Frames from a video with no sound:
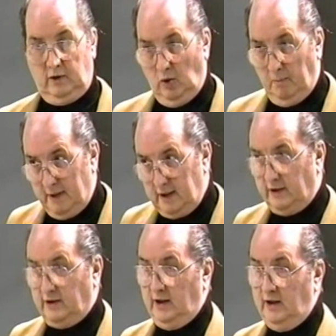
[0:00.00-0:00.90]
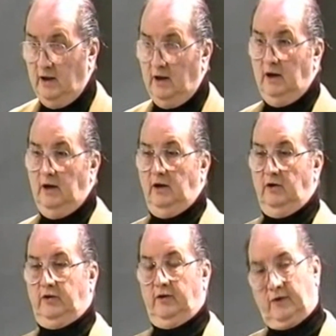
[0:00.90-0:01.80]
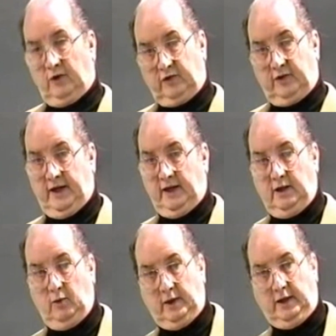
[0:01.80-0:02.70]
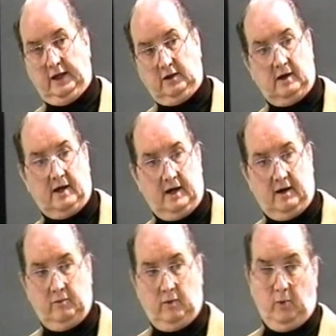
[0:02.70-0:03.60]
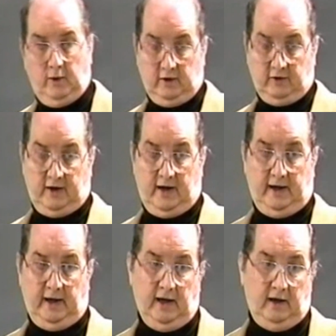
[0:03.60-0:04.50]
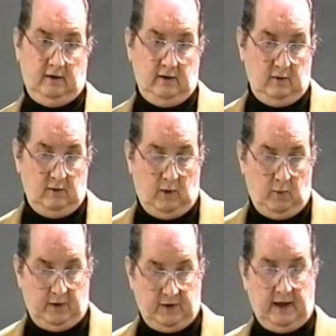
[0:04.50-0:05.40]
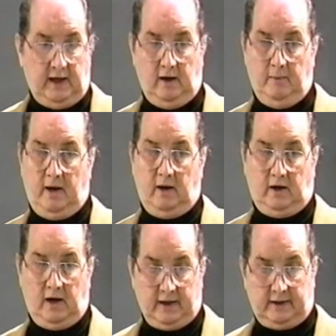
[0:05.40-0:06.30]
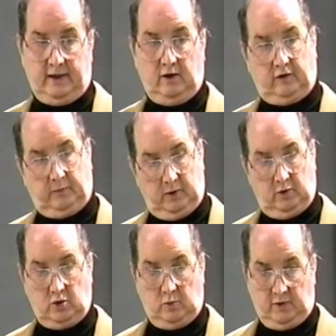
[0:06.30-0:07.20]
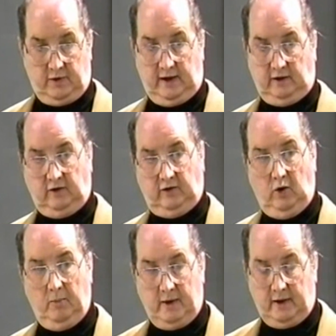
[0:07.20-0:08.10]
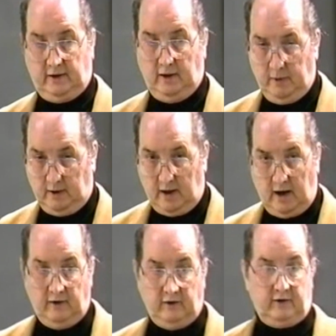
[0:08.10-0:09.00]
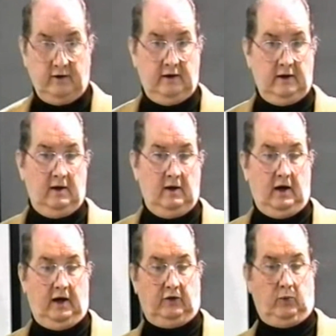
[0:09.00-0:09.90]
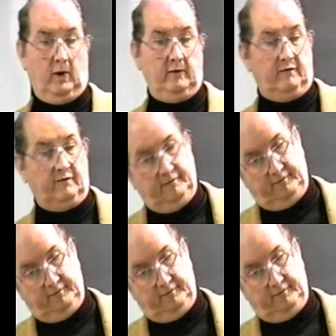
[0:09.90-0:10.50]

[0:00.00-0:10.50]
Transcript: humility is the first thing that we need to have when we're deciding and when we're thinking about godly or spiritual things, is humility. Because as one